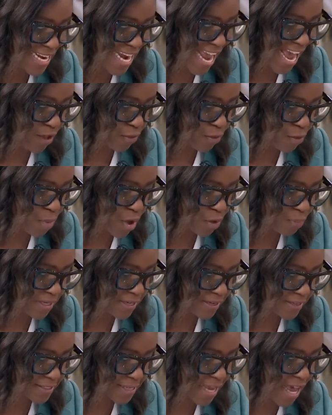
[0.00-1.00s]
Now the
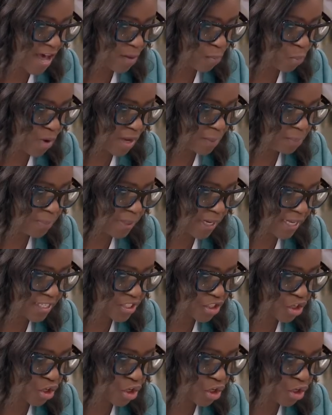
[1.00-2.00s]
moment has come when
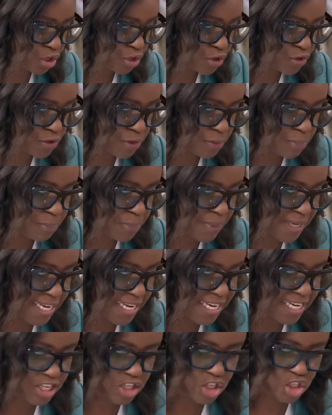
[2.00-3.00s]
blood could
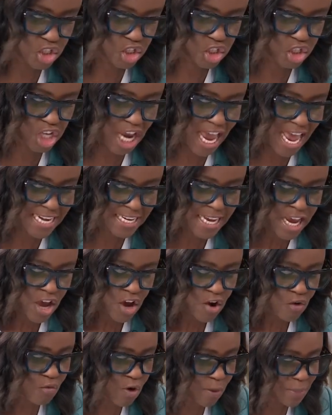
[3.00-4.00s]
be shed."
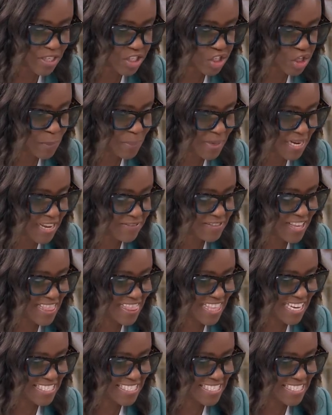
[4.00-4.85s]
Robert, do you believe that